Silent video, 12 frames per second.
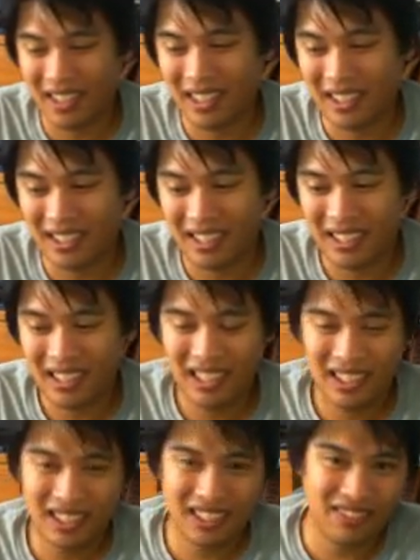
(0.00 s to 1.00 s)
like,
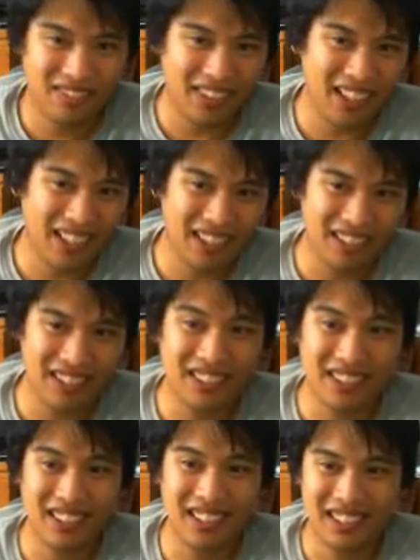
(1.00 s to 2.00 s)
good
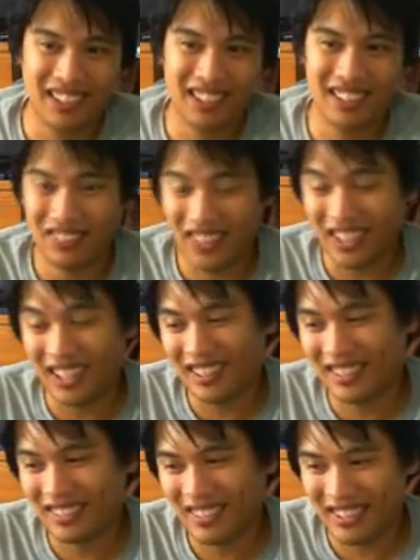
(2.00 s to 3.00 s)
fighters, to be
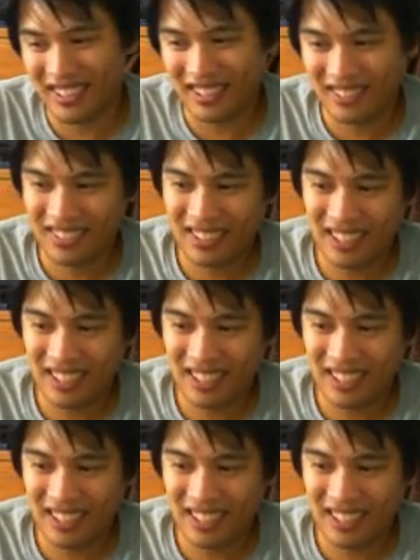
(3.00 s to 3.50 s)
honest with you.